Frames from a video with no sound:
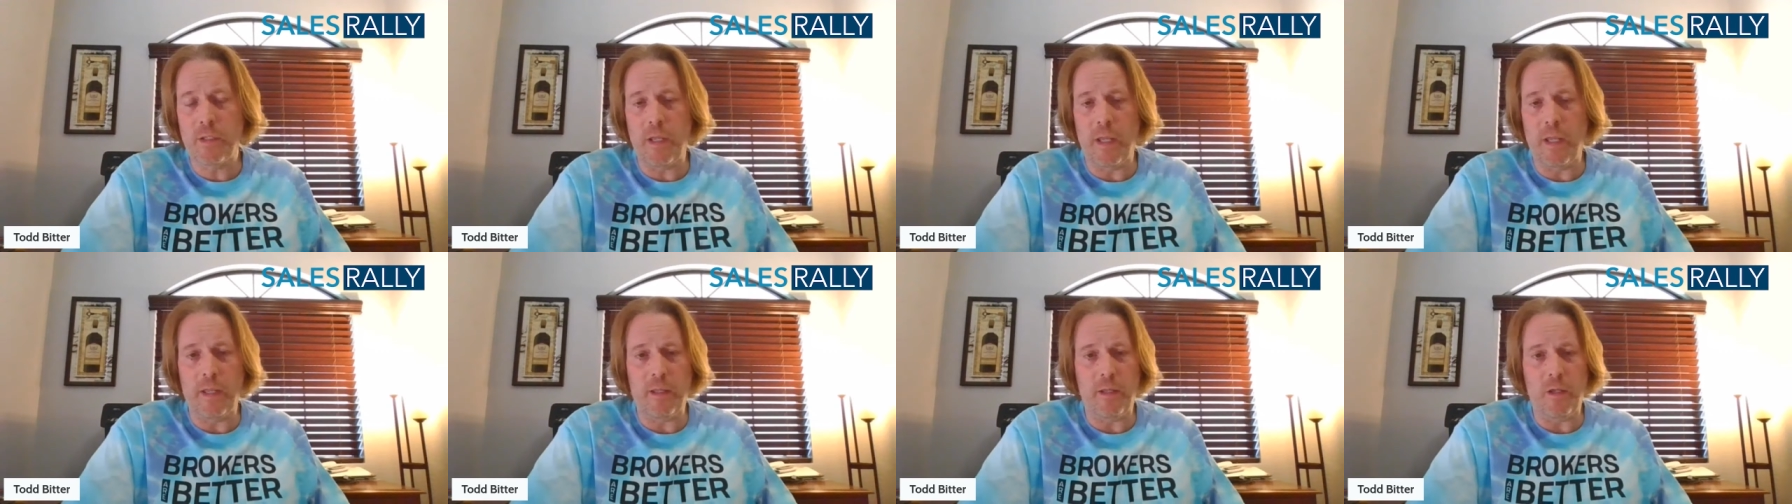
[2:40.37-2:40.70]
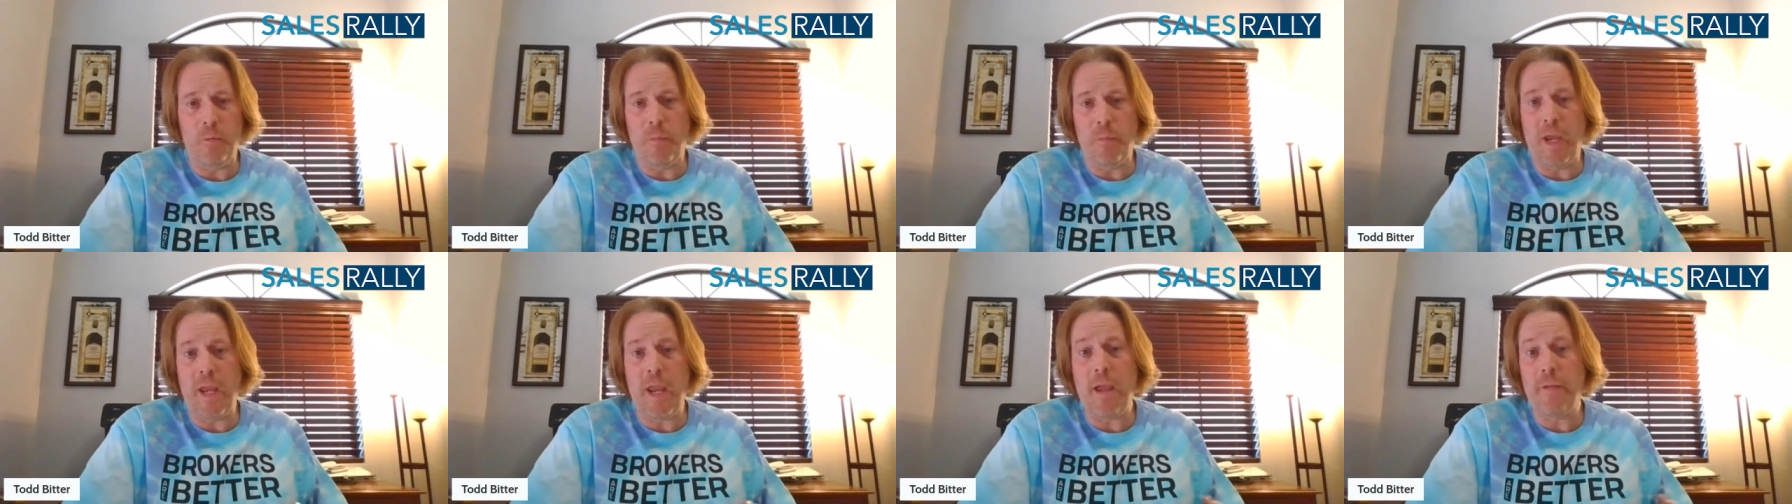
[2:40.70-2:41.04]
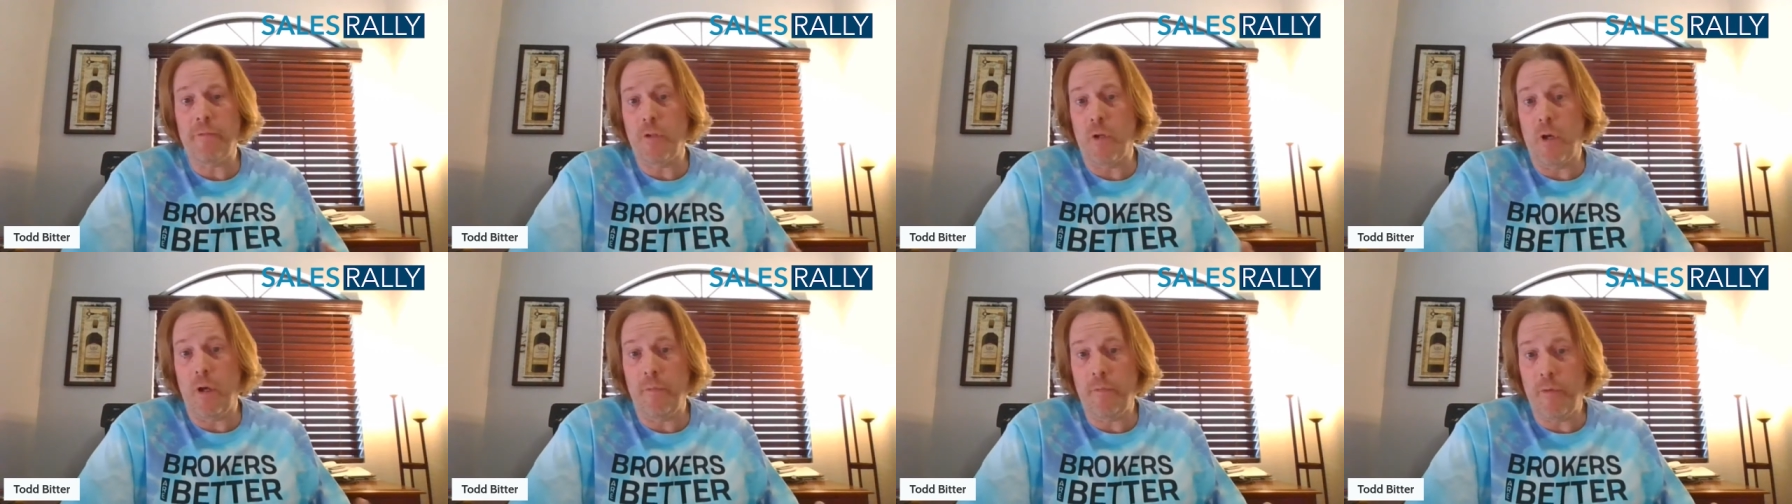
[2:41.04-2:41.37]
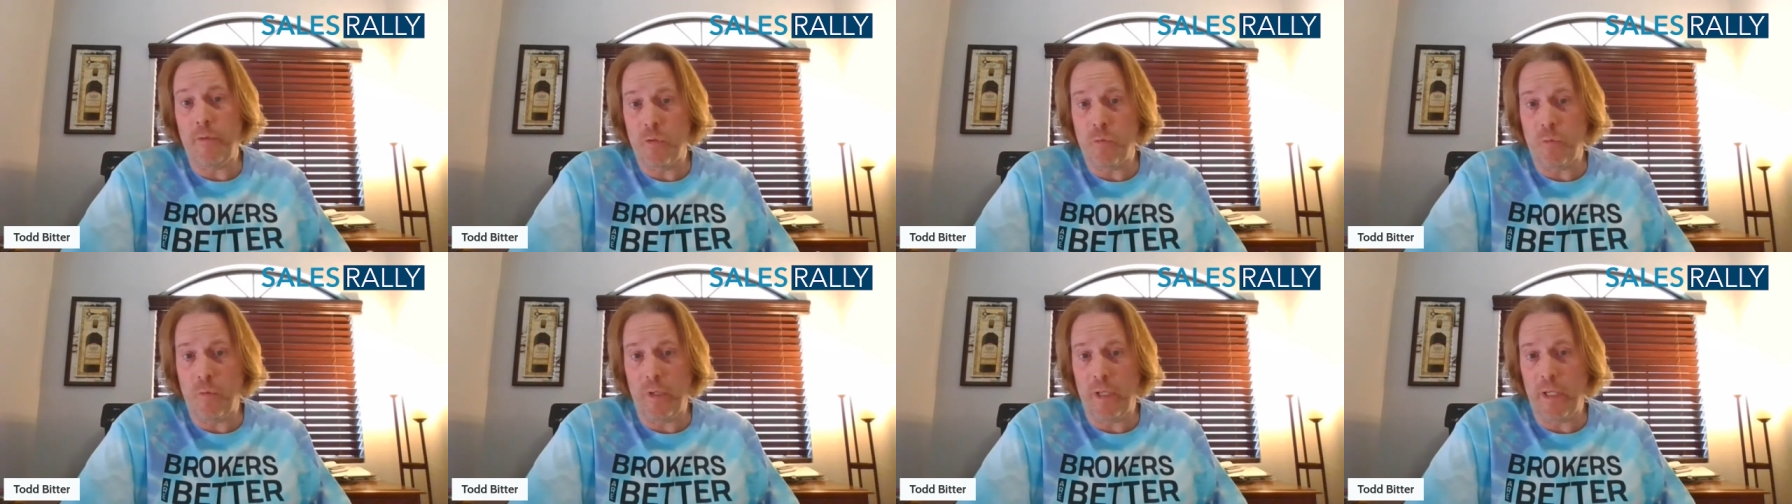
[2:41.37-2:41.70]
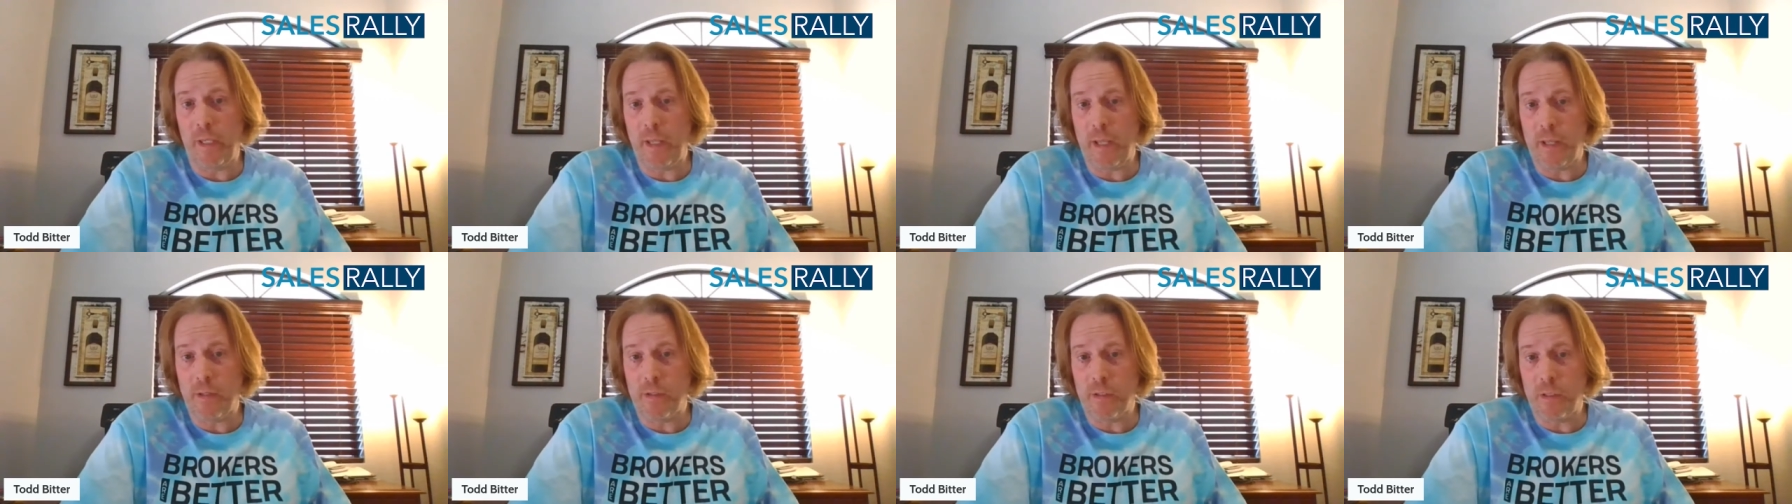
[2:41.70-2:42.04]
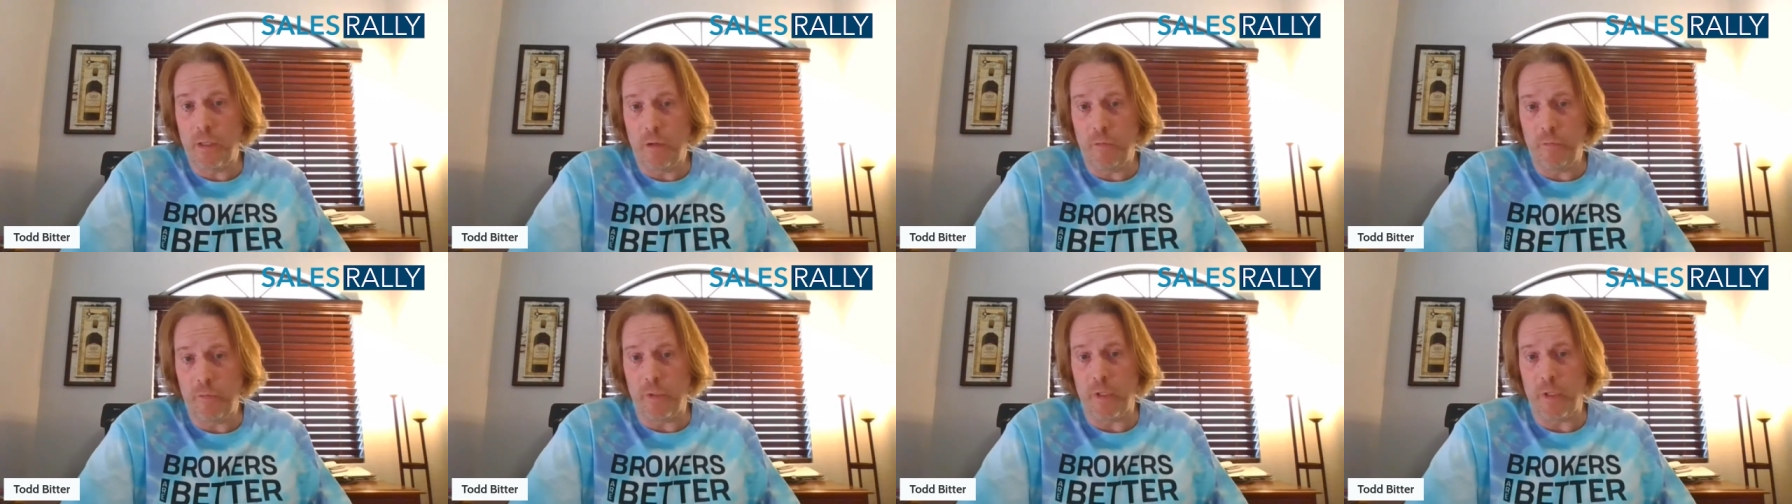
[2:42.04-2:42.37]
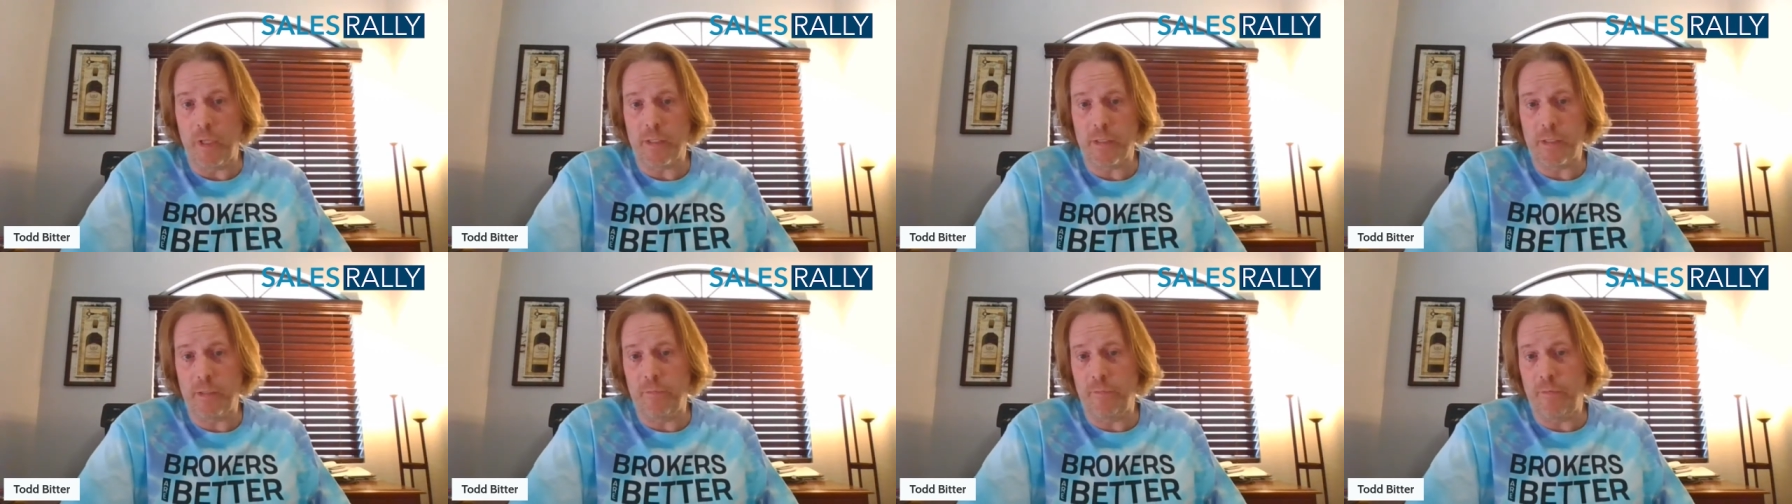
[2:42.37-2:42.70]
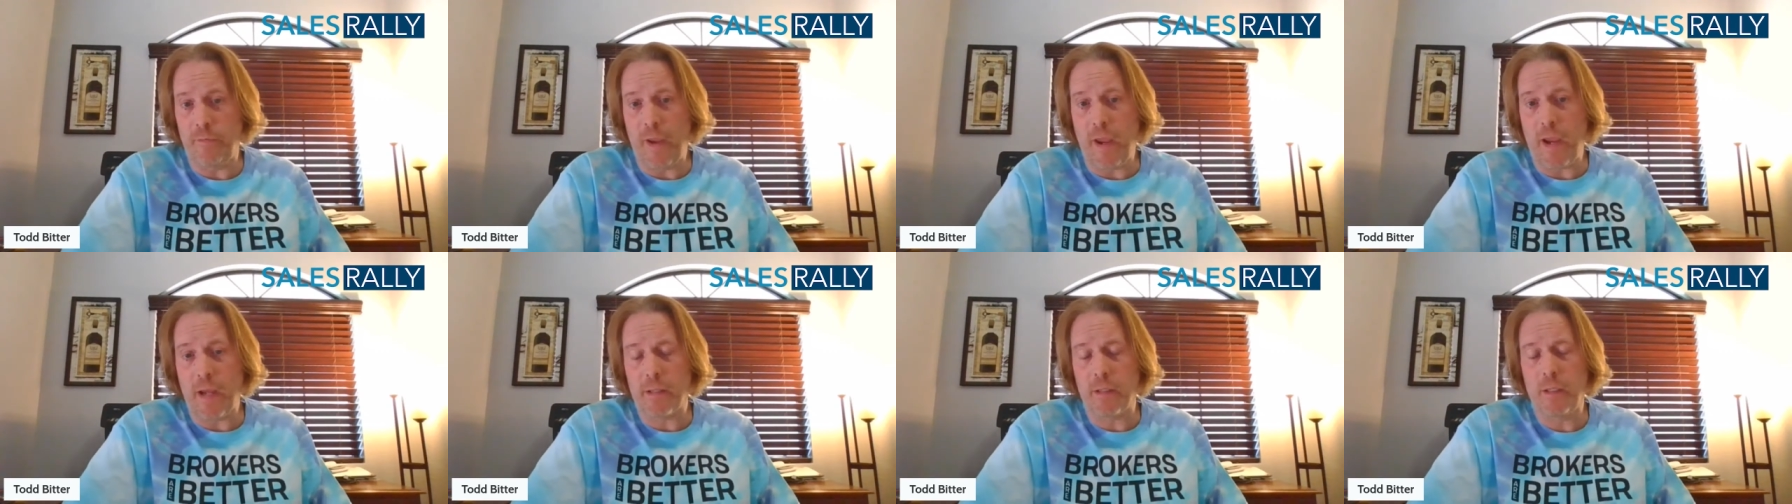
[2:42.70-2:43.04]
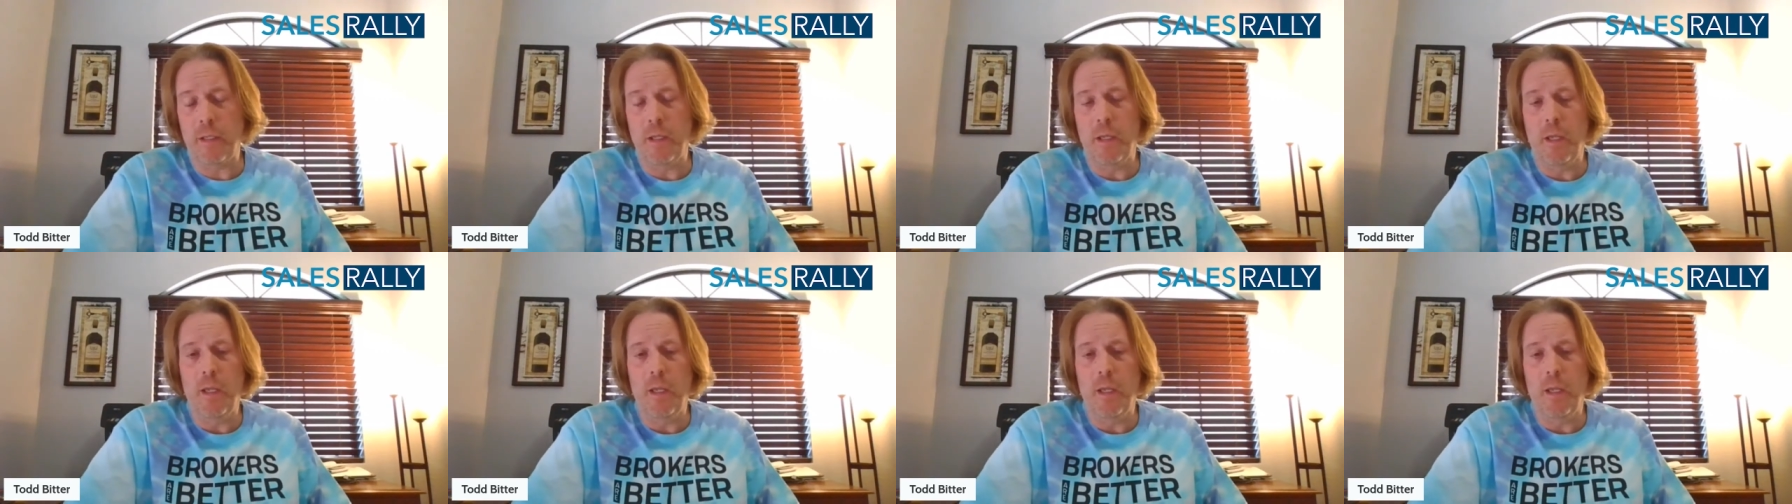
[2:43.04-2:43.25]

that you may have to offer 20,000 over list, in fact,